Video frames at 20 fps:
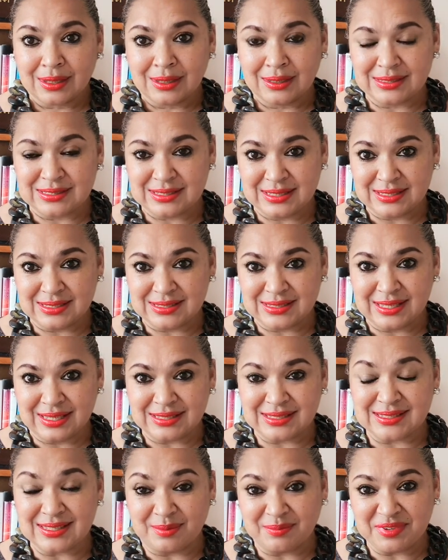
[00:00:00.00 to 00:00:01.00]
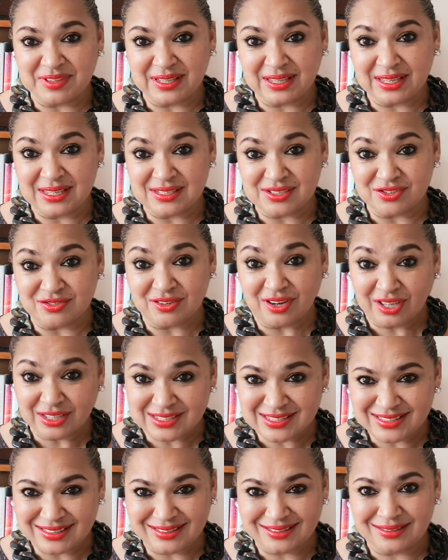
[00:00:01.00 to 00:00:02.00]
It says that something is
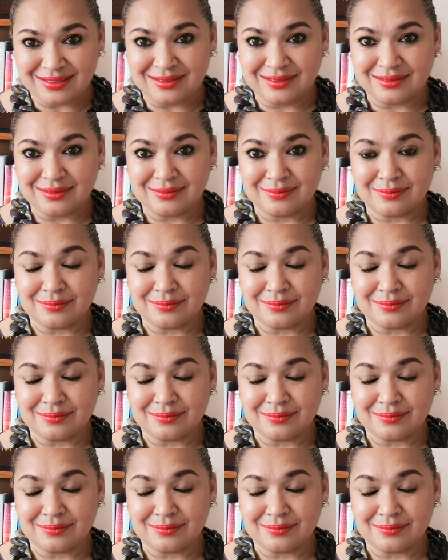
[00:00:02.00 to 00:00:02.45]
rotten